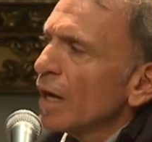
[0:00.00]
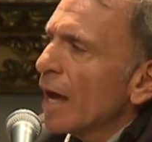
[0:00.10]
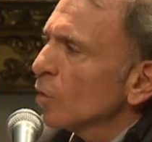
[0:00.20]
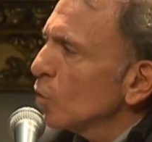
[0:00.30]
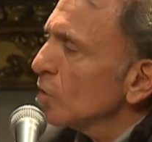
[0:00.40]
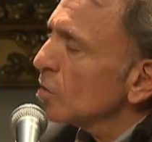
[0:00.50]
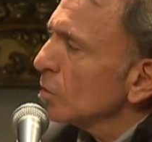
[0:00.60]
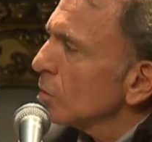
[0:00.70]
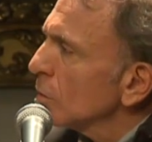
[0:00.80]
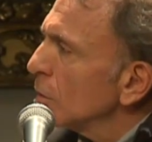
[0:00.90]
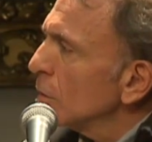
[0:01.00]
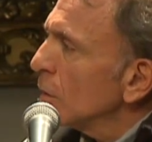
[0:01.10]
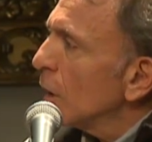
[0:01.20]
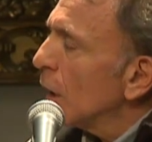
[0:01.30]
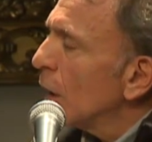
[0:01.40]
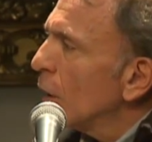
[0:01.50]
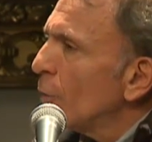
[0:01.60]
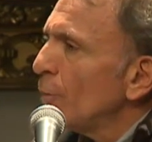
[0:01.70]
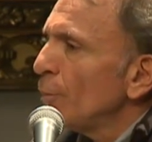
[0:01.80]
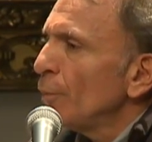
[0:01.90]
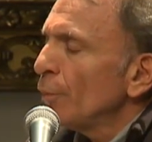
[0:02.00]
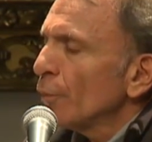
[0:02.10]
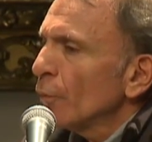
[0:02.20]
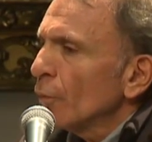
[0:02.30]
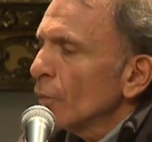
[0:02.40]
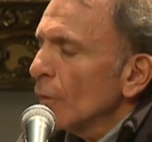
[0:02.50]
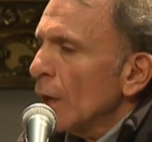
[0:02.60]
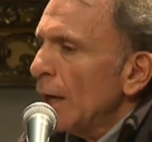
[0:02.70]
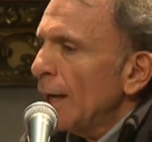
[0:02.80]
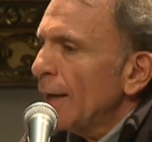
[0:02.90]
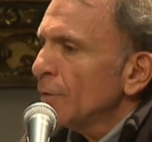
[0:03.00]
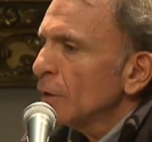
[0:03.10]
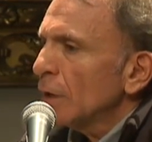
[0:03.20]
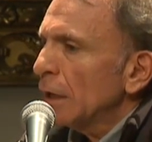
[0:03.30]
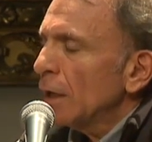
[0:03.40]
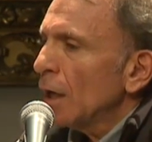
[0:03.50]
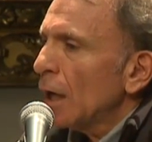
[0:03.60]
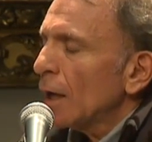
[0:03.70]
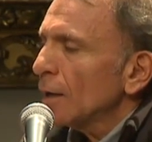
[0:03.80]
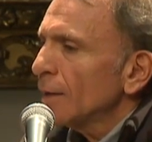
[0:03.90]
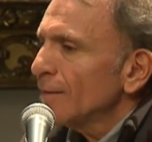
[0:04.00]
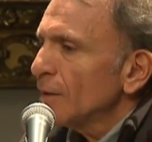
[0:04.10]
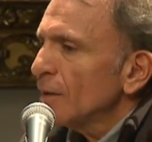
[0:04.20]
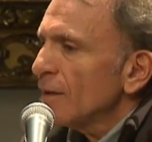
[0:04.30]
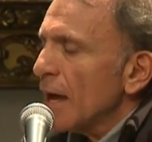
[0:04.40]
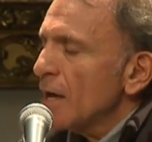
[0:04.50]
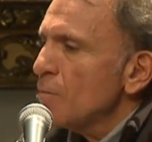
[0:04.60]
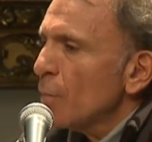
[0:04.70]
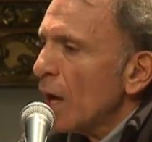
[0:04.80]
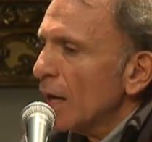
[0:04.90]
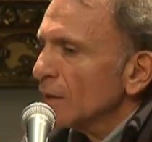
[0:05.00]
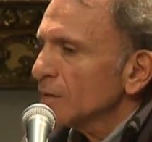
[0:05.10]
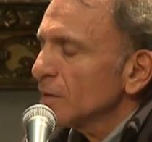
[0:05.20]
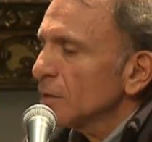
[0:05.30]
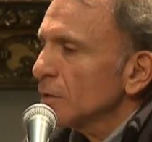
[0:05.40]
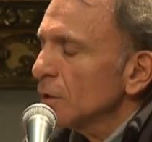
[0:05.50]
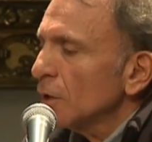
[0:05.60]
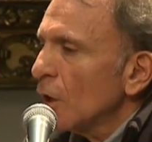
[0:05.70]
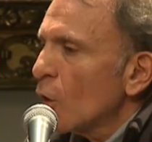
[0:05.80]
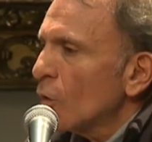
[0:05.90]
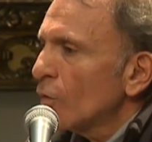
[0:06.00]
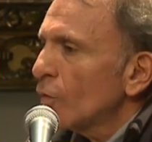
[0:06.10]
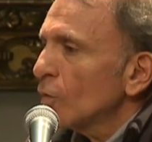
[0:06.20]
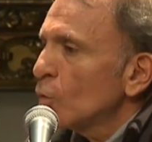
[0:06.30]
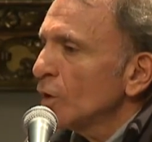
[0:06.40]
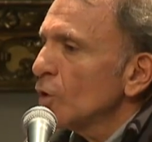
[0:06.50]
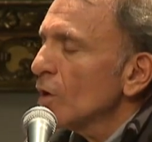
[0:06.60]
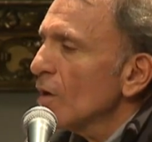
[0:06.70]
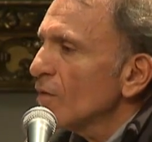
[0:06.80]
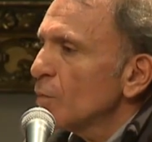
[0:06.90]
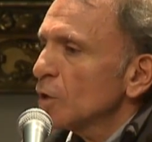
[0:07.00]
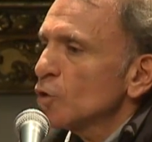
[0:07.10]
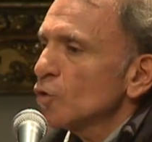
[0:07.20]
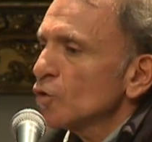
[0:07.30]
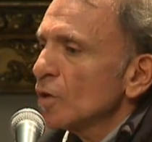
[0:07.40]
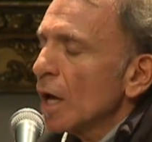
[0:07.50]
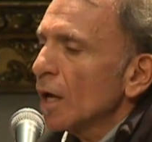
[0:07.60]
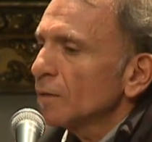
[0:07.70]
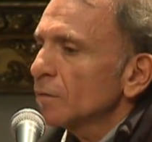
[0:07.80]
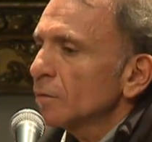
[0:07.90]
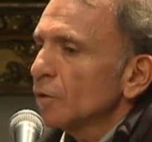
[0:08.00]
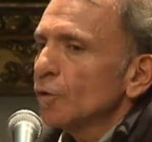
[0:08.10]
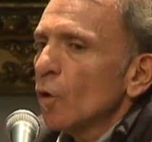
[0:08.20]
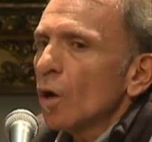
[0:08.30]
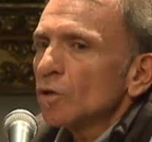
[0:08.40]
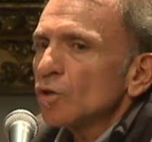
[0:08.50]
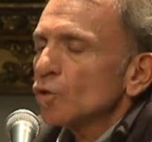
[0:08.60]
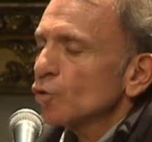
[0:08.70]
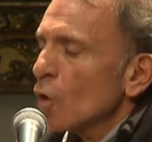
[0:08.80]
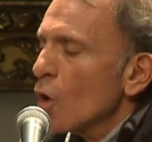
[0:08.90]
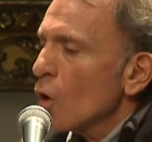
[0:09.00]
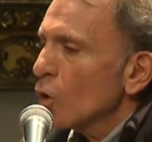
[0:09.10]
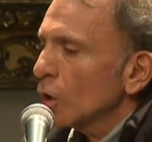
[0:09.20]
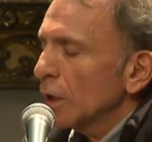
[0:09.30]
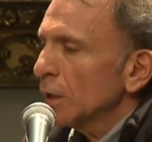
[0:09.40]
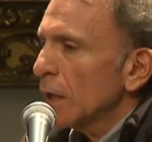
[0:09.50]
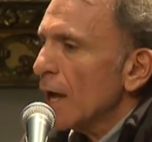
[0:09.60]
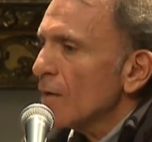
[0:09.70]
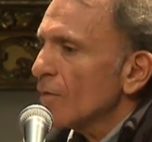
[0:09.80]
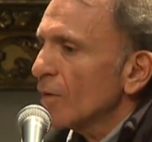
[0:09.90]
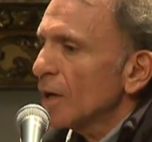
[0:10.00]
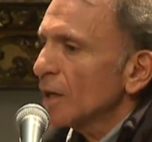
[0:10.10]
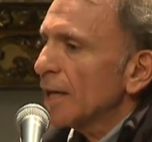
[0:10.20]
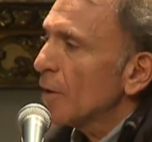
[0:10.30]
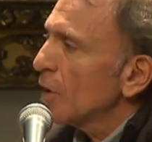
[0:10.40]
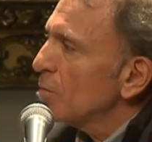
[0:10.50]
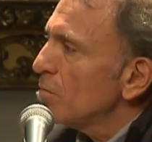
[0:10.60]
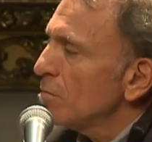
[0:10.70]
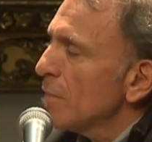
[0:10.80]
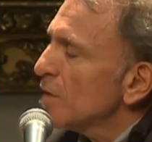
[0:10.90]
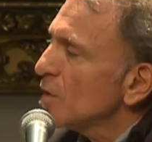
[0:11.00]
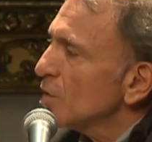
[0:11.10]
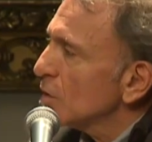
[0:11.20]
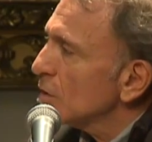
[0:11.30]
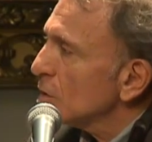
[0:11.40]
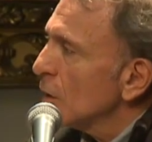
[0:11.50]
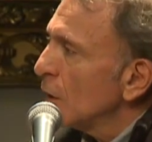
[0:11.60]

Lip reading: language. And the impact of when you have pictures that are strong and have carry messages